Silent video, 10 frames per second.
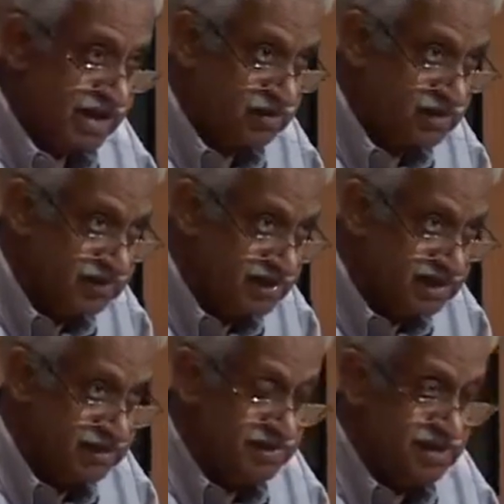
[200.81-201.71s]
argument
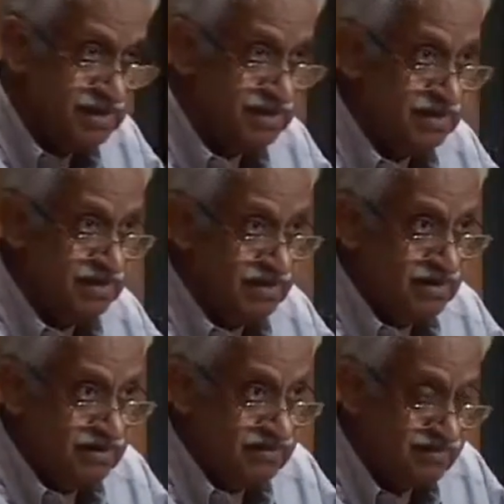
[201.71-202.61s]
we keep hearing
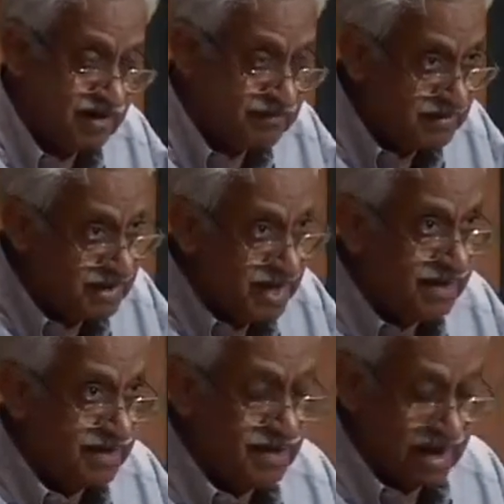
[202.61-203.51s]
from
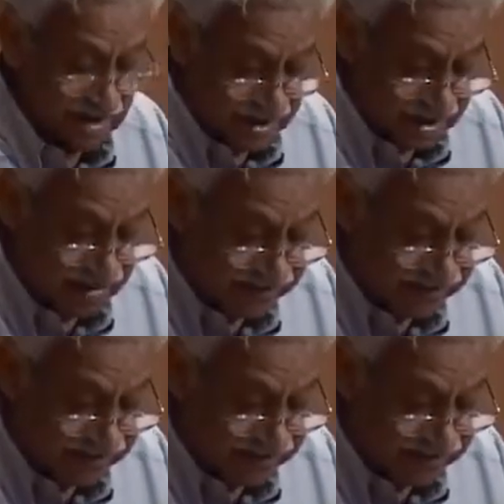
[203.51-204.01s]
Iran on and